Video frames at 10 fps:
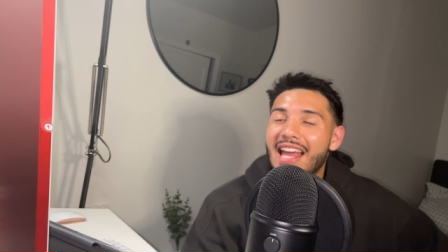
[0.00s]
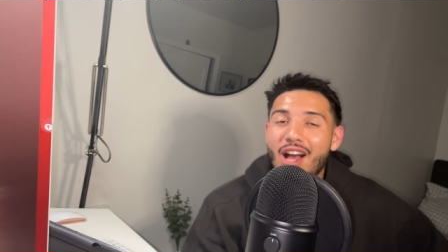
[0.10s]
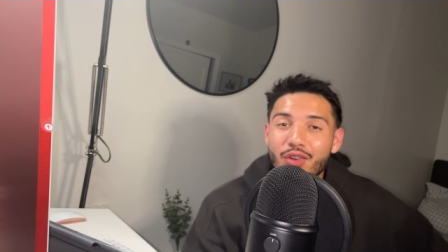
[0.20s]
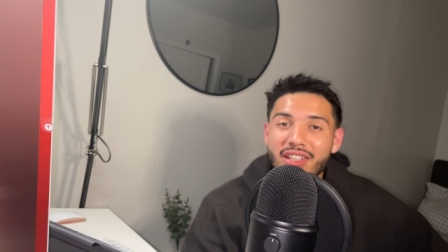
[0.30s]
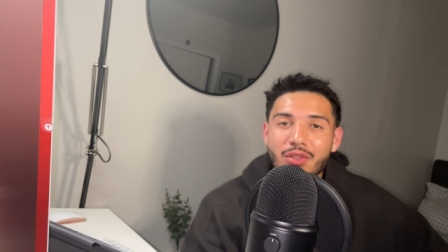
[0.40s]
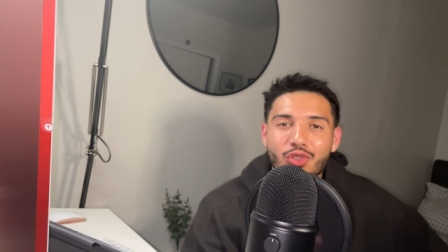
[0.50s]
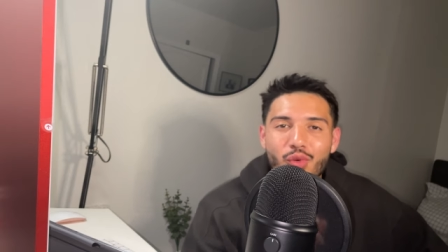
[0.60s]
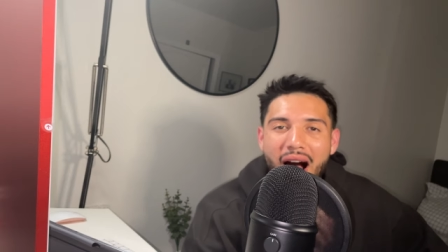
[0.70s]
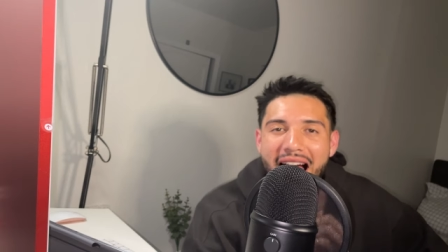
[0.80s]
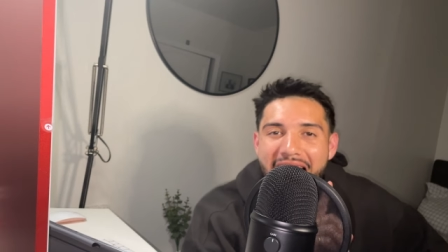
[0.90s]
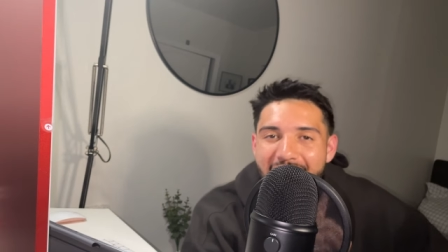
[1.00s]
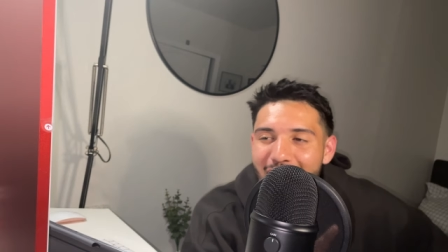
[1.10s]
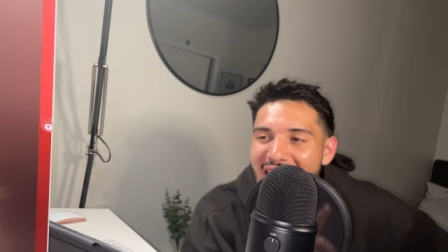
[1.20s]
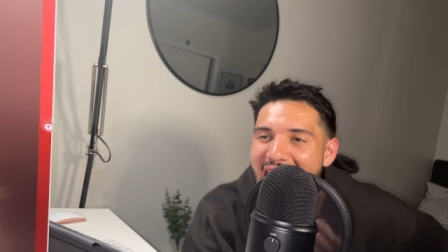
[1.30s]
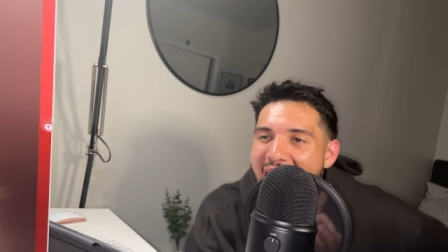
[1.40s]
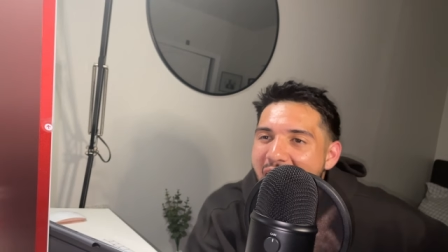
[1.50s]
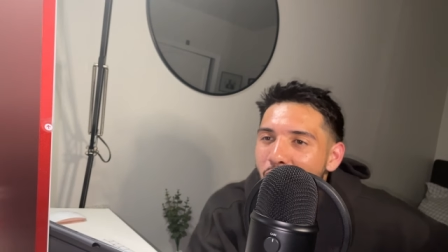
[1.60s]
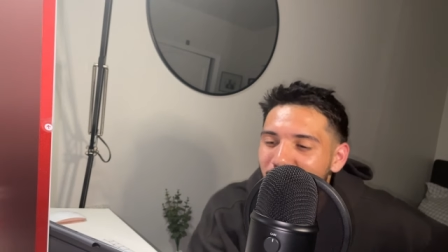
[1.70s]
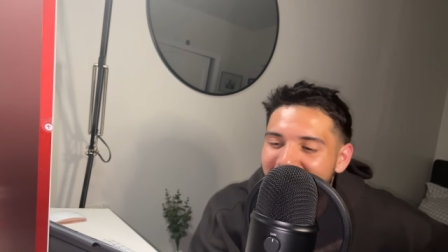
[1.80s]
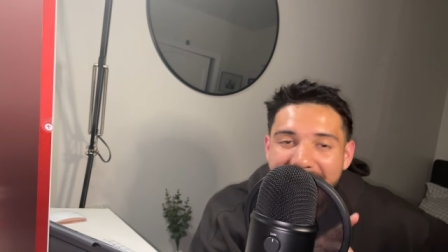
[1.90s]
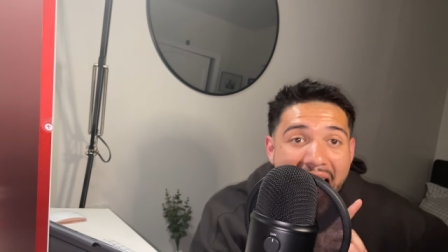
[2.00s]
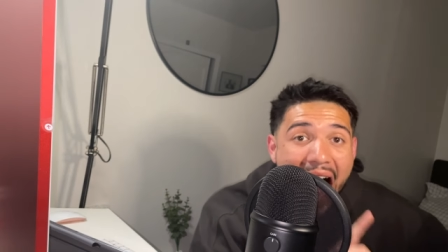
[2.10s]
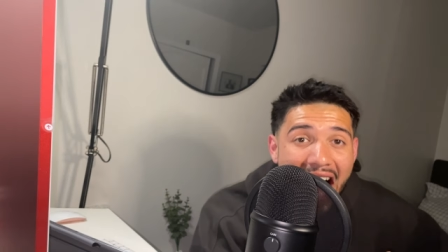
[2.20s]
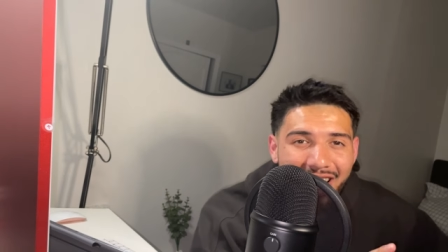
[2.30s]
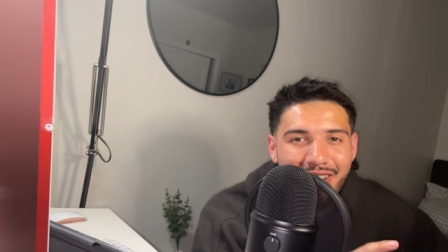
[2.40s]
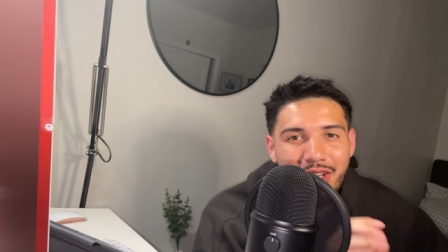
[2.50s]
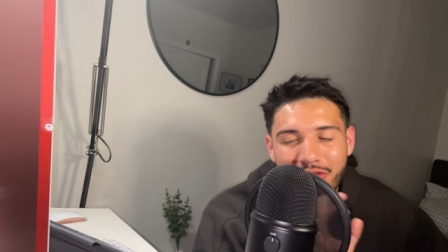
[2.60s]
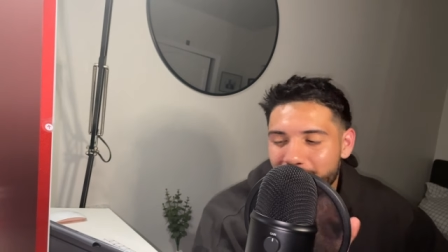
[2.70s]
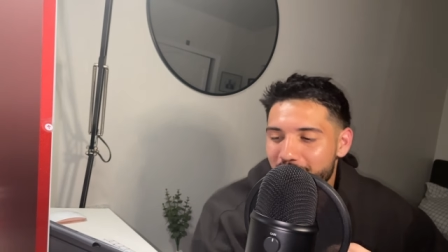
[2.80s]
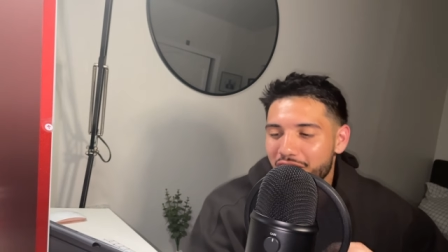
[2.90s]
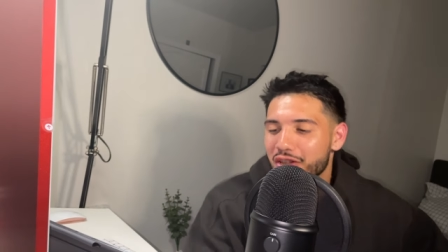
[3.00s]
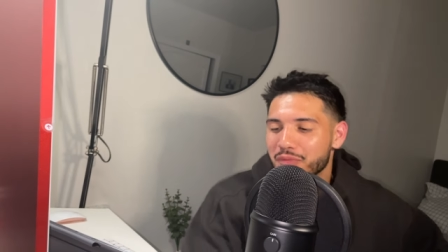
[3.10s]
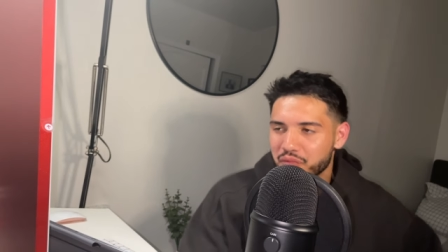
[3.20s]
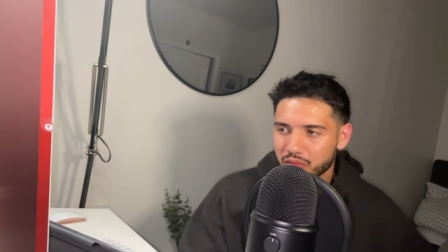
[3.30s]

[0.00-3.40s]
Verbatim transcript: County, do I have a house hack for you?